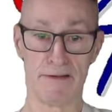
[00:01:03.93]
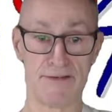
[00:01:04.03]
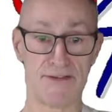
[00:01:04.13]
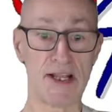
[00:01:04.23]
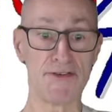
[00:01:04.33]

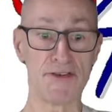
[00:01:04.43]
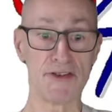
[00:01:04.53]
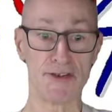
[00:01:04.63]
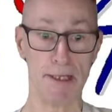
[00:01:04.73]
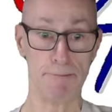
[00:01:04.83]

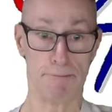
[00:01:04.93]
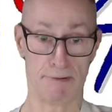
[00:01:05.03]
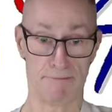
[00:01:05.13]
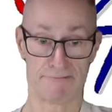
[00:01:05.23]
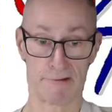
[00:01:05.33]
censorship
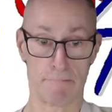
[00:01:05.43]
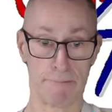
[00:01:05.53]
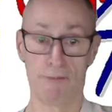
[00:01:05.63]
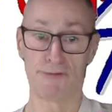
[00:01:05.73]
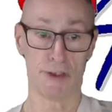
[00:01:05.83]
from
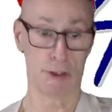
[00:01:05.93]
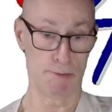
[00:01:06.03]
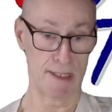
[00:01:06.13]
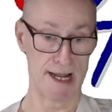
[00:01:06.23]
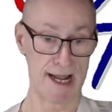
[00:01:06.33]
YouTube,
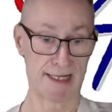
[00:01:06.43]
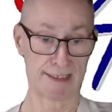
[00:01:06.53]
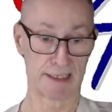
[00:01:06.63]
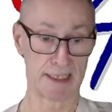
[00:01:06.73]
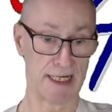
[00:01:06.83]
and